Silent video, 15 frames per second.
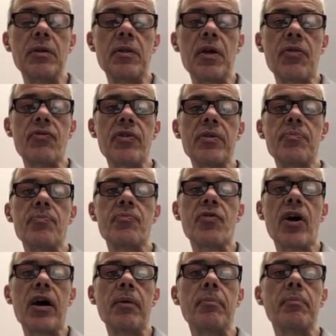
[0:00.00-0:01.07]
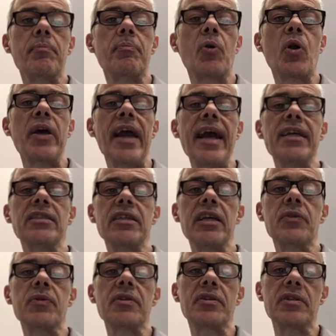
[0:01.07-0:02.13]
the 3' poly A
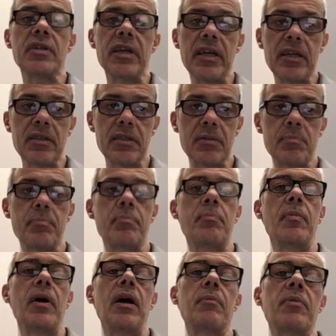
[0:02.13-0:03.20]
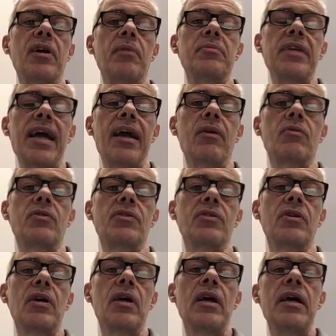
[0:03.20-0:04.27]
sequence is, um, comes out,